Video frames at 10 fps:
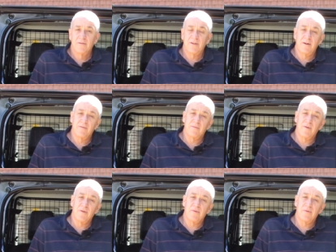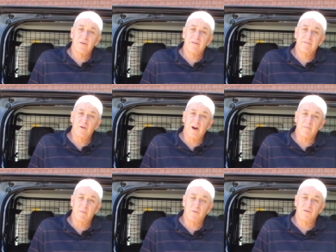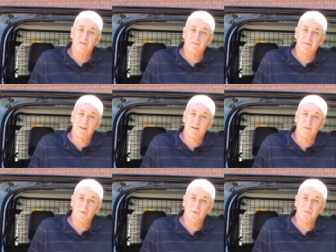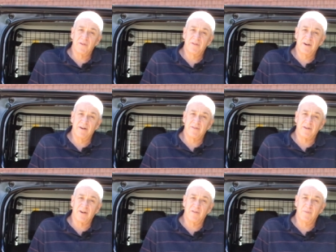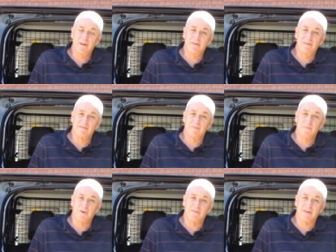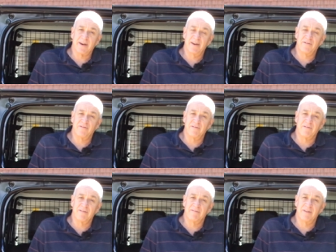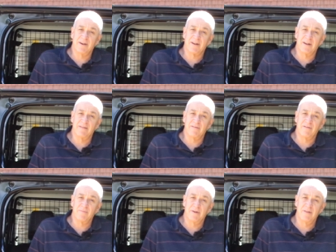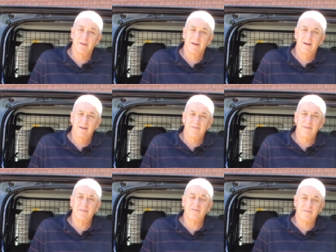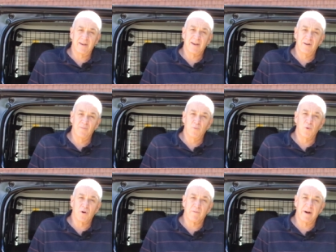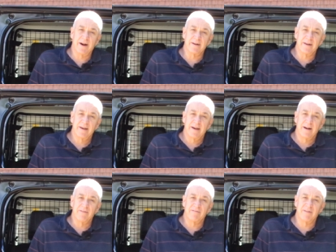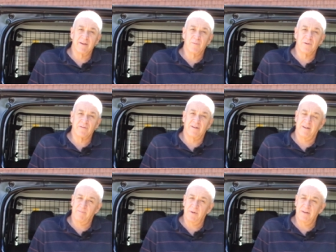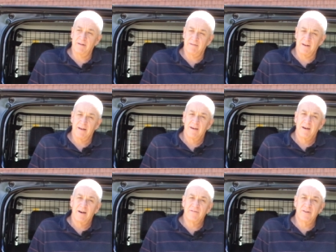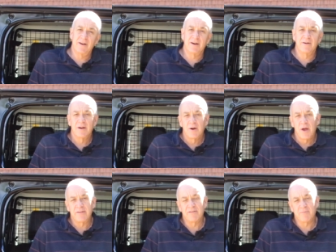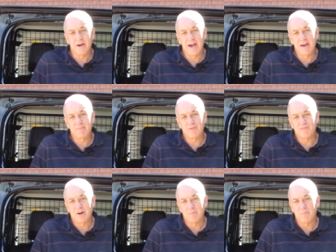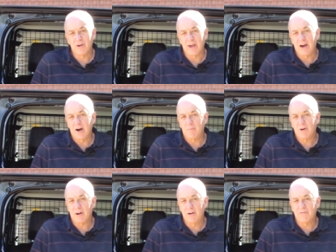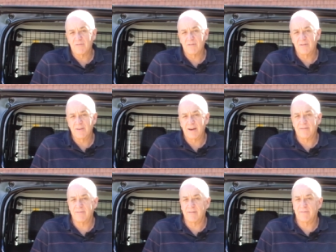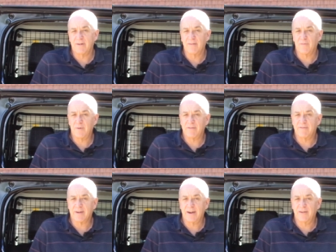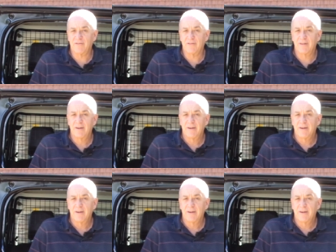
So those of you who have been watching the video will also know that I have been doing some modifications to the vehicle over this month. So let's just take a walk around and see what I've been doing. As you know, it is my aim to try and bring it up closer to the SZ5 specification